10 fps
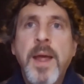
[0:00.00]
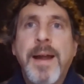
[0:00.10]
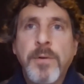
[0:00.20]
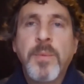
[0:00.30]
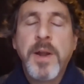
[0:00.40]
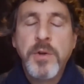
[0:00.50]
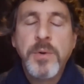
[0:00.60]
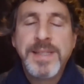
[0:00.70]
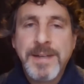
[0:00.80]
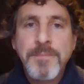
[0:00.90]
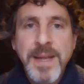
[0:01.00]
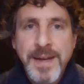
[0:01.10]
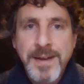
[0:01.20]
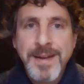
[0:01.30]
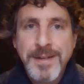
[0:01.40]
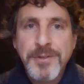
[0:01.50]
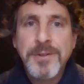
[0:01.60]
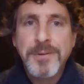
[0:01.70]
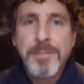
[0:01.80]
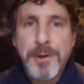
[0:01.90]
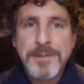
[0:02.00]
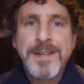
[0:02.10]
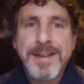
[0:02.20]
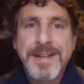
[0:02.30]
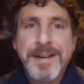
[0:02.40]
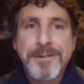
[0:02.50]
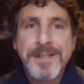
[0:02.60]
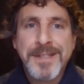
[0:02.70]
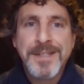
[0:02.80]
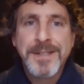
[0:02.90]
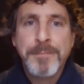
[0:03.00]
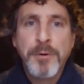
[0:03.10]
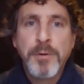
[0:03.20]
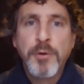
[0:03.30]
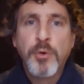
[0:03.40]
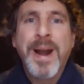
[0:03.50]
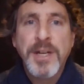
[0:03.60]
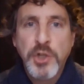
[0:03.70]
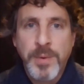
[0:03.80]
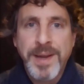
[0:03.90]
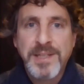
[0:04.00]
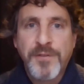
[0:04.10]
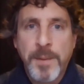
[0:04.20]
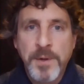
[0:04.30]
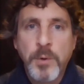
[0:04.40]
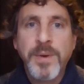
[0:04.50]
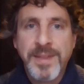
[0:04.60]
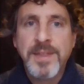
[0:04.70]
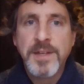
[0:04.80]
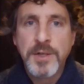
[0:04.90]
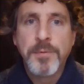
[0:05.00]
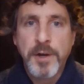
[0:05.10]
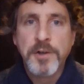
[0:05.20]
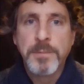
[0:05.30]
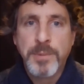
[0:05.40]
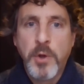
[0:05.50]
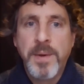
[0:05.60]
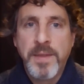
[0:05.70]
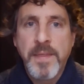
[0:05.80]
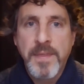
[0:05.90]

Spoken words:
everyone who is admitted into the post-secondary system graduates from it with the degree or diploma that